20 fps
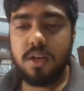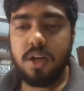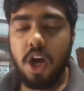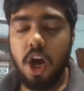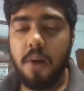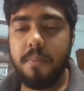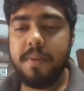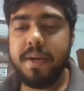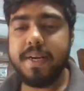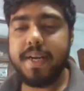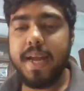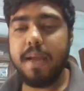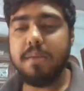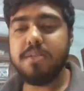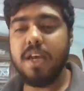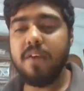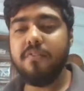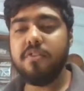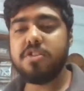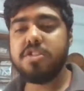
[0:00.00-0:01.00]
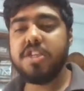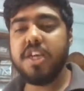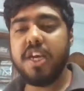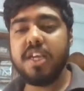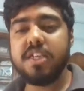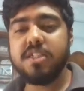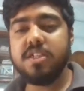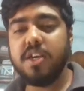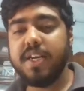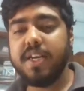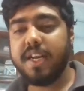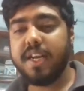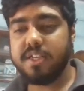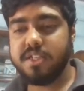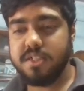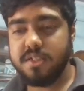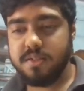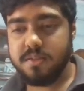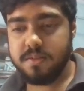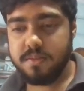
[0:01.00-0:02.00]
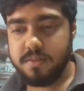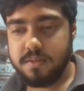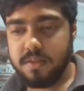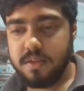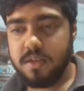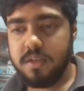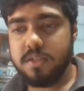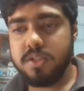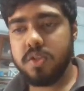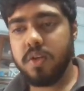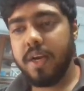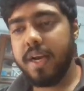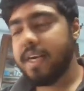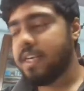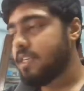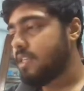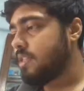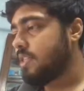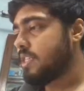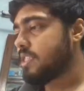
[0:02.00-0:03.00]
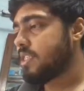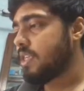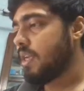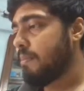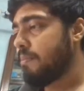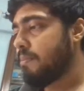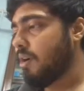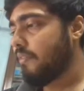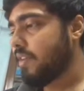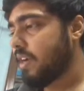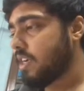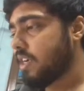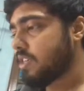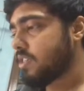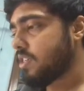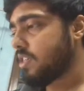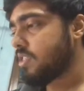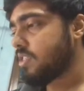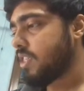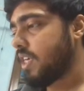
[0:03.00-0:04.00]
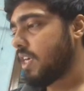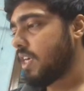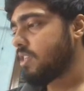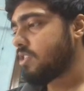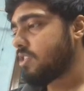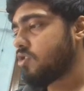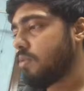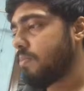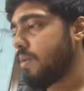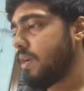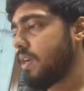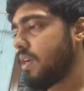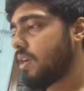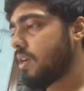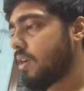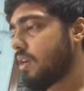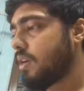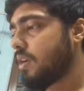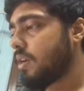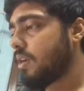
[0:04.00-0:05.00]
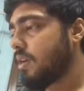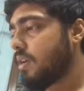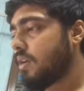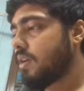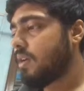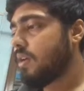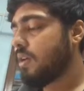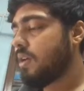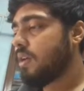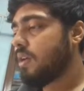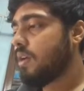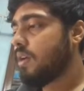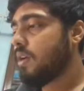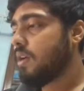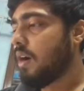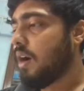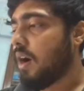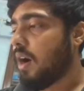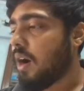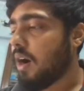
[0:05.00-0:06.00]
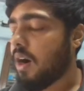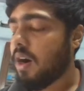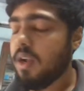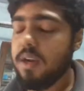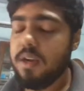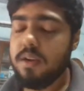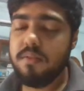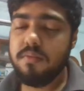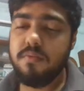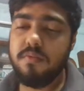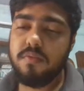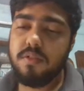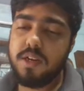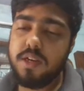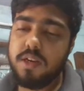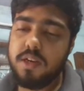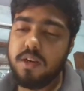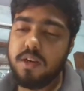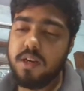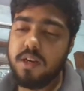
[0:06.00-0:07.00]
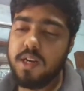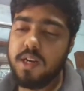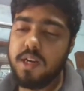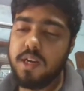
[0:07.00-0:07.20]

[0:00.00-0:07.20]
how many times have you changed your direction. So this number of direction change should be uh, it should